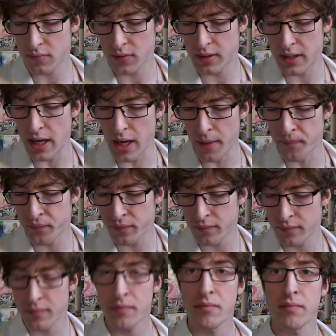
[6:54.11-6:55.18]
Yeah,
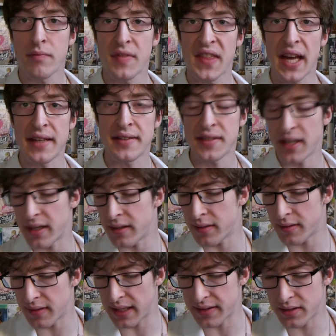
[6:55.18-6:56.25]
that's it.
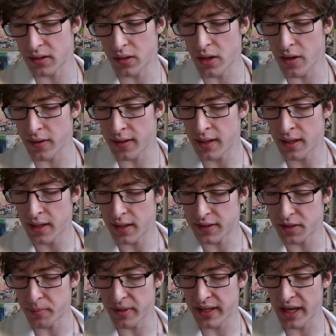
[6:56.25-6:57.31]
It's a
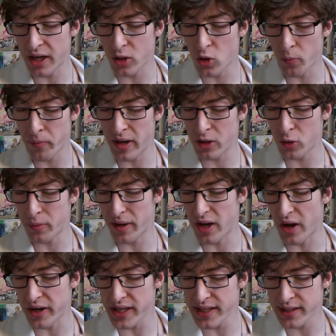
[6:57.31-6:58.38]
mechanical
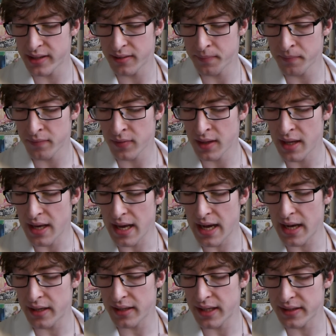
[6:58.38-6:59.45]
macrobiotic,
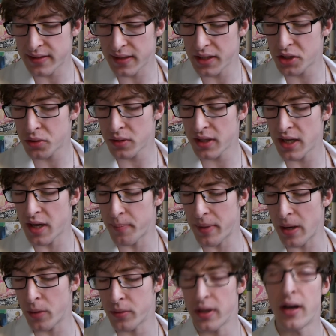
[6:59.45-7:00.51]
and it's literally
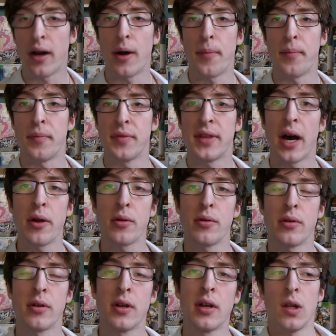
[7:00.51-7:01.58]
about
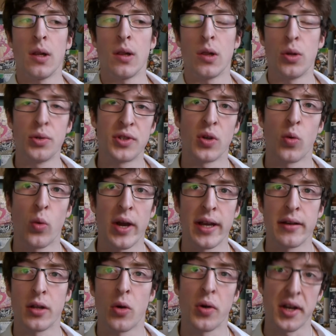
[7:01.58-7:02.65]
Daru losing
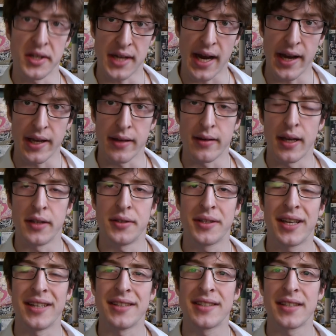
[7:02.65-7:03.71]
weight, going on diet. As you
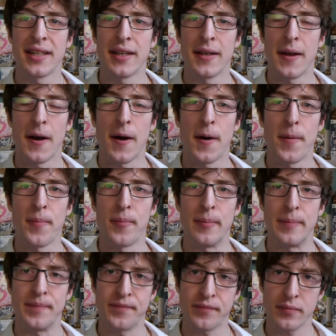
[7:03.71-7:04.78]
can see
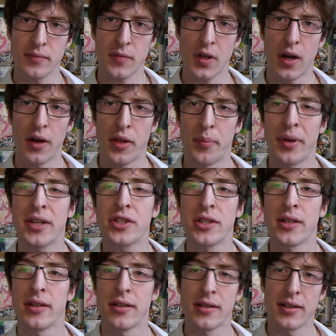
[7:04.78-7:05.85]
on the
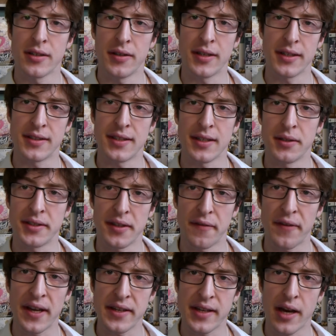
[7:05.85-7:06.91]
picture, you see
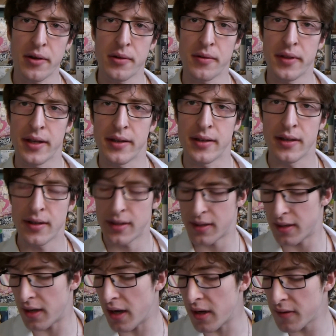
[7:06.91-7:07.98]
fat Daru and then
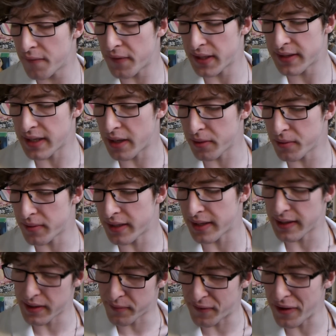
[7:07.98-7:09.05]
unfed Daru, and then
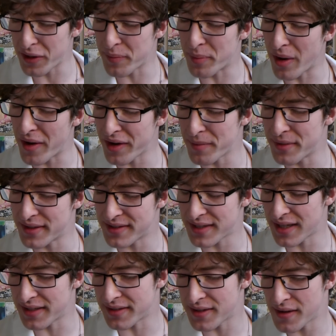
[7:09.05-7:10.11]
at the very bottom it
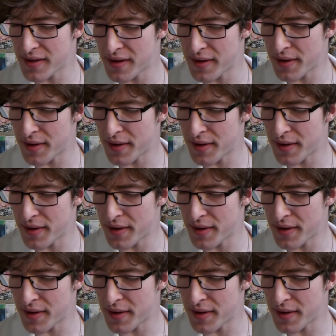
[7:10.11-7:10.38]
says